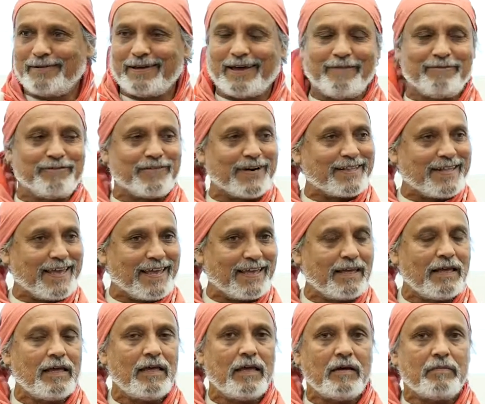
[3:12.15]

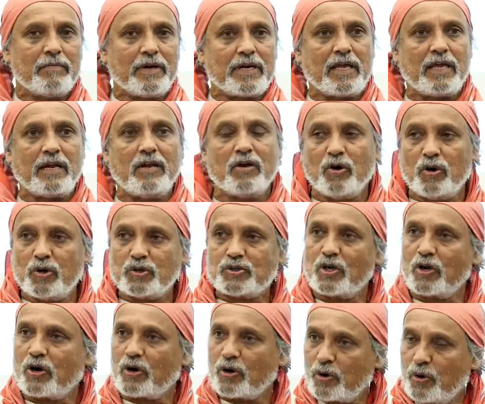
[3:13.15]
everything, but he
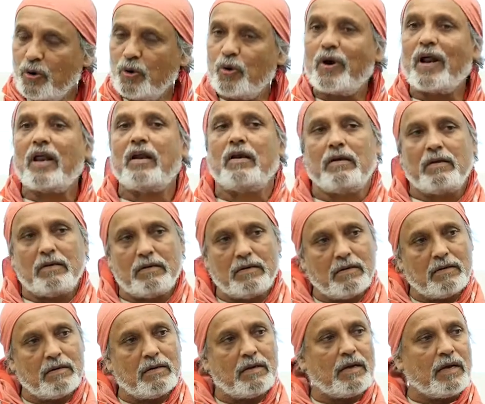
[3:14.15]
knows rural
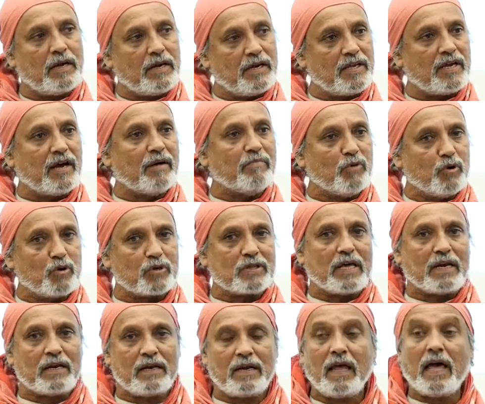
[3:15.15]
India more
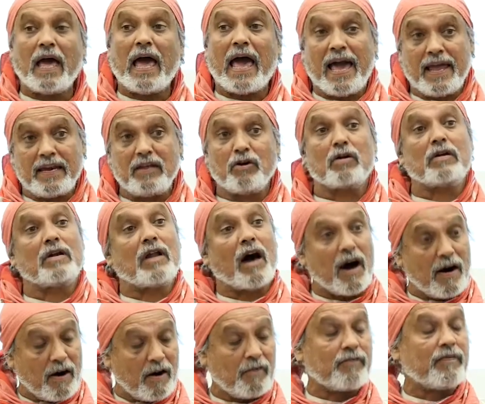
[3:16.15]
than anyone
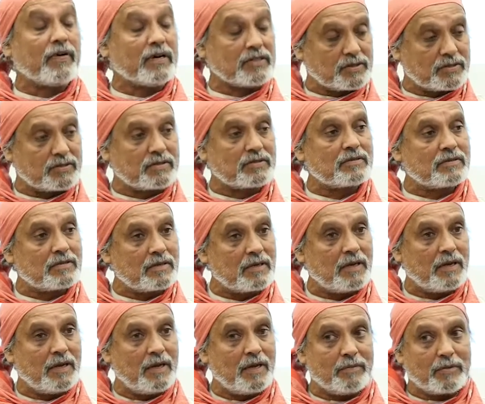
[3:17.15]
of us.
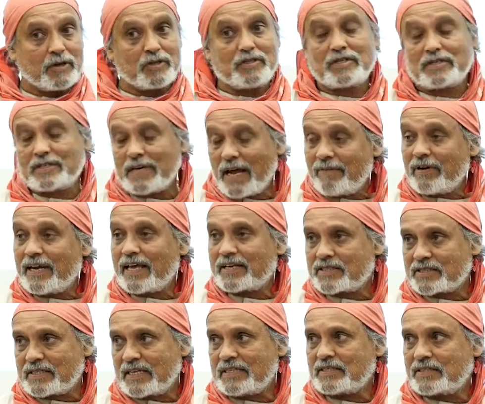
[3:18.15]
Because he traveled
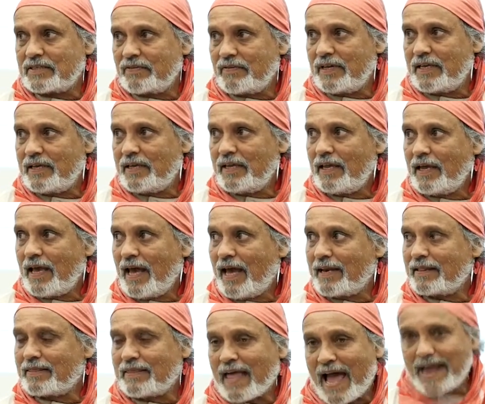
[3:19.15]
extensively,
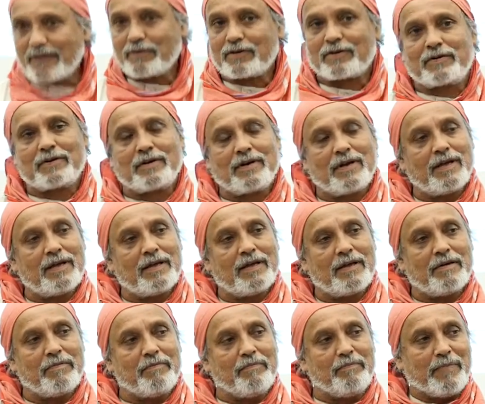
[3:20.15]
and that
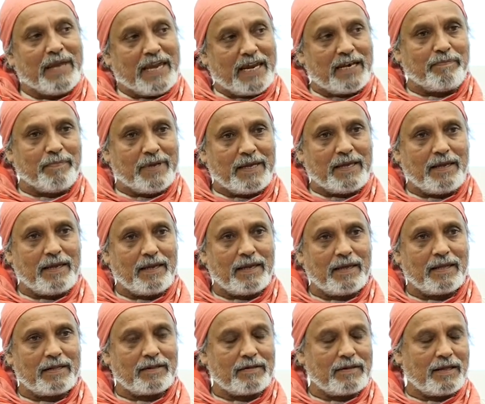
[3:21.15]
gave me
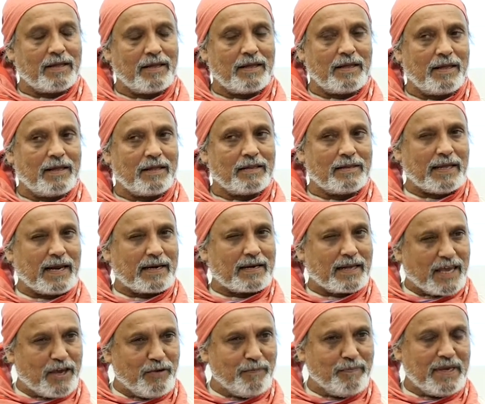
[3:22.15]

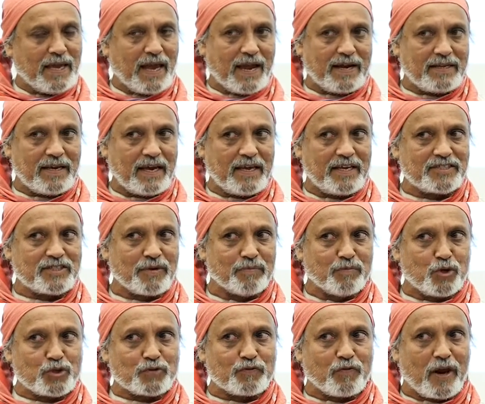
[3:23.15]
idea he's the
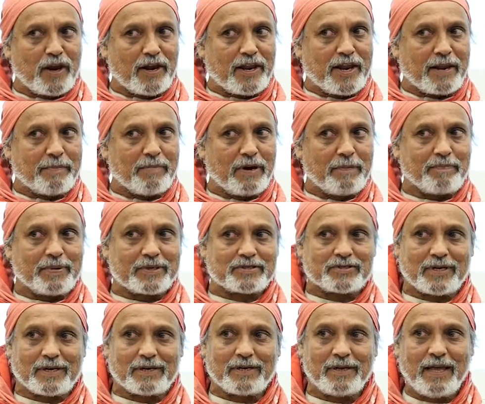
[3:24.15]
most vulnerable
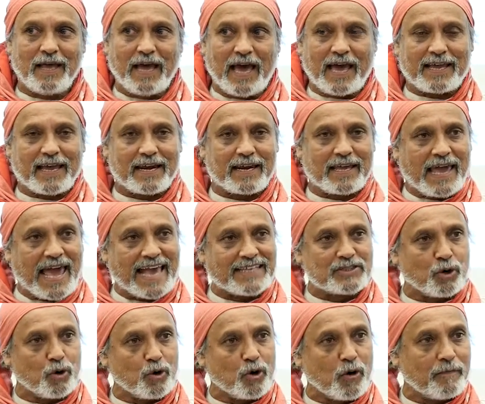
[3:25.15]
person I can
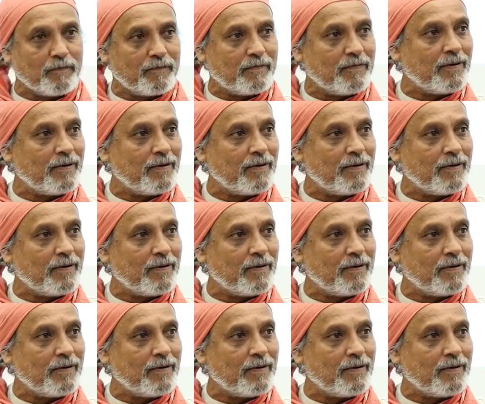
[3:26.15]
catch hold of.